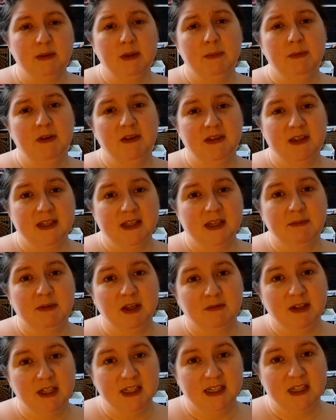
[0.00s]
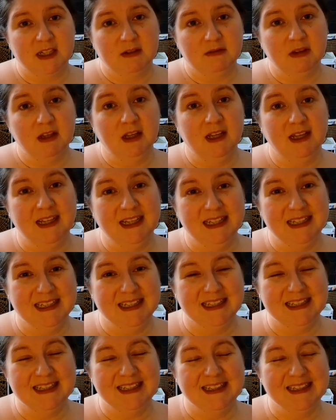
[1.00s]
my birthday's coming up really soon.
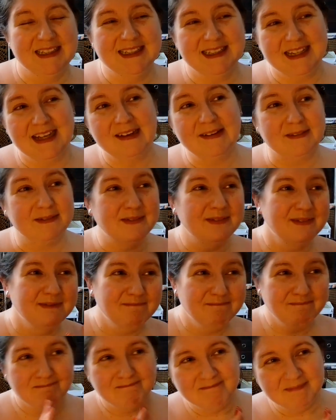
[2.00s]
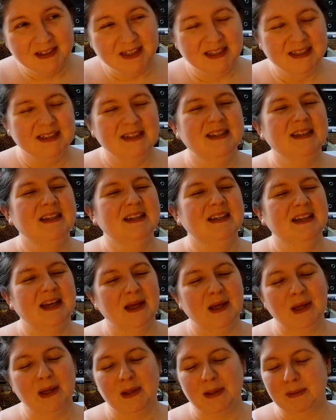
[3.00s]
So,
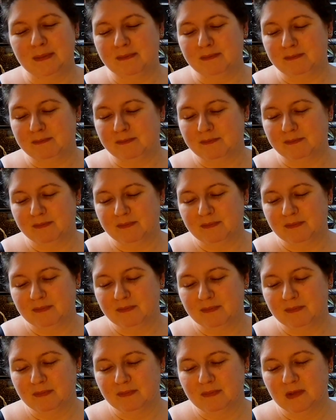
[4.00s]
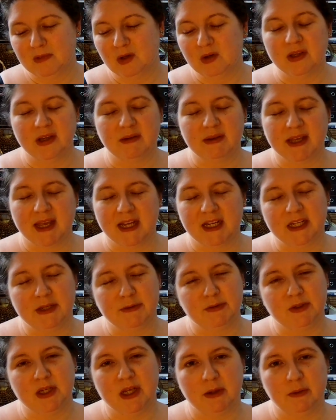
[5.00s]
although again, you
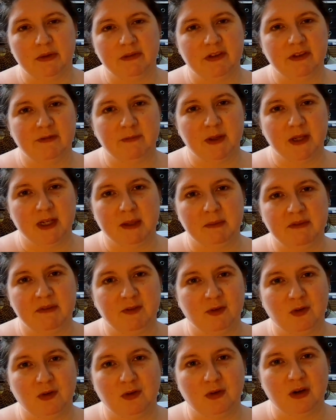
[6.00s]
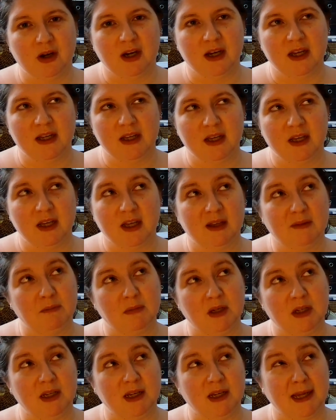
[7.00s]
will know if you've been here before, I am
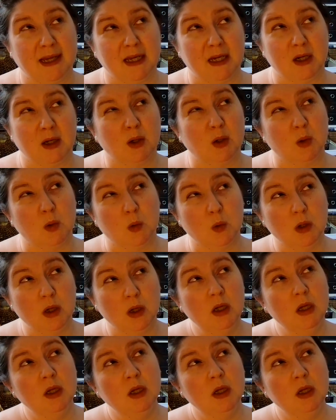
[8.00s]
now